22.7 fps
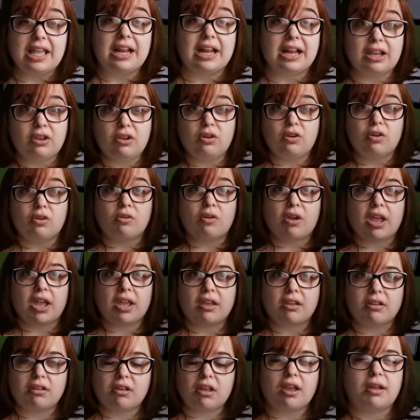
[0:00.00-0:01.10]
Like, you know,
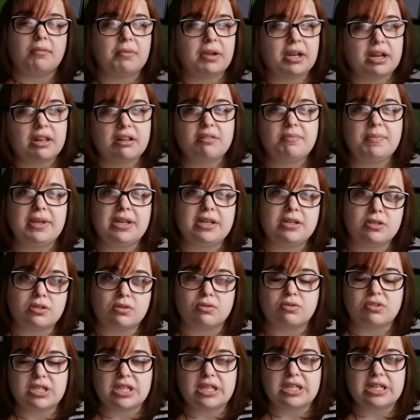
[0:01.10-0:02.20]
I'm a little bit
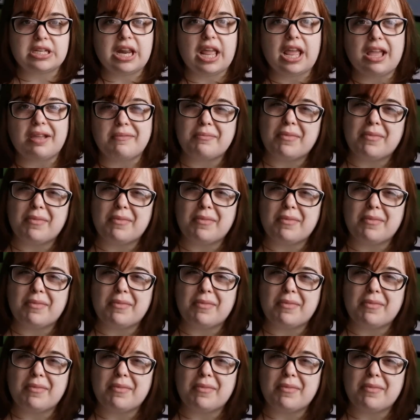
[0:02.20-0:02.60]
exhausted today.